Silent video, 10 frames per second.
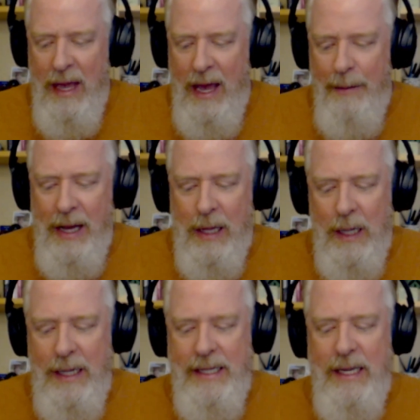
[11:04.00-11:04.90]
and my
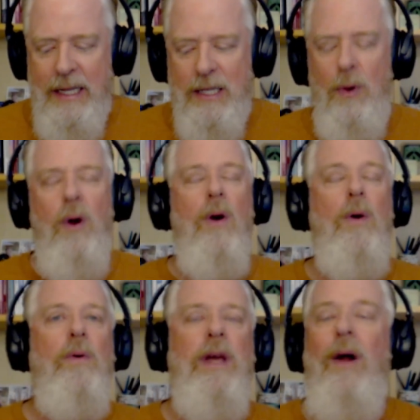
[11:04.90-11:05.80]
client says,
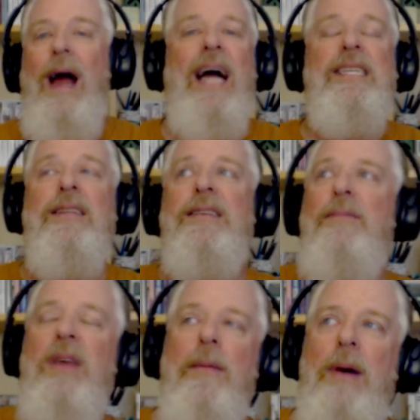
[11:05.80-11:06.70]
"Oh, I asked
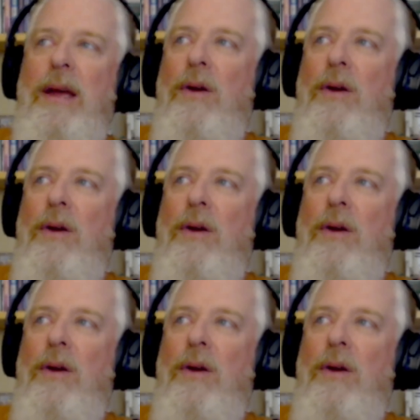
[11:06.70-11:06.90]
something about,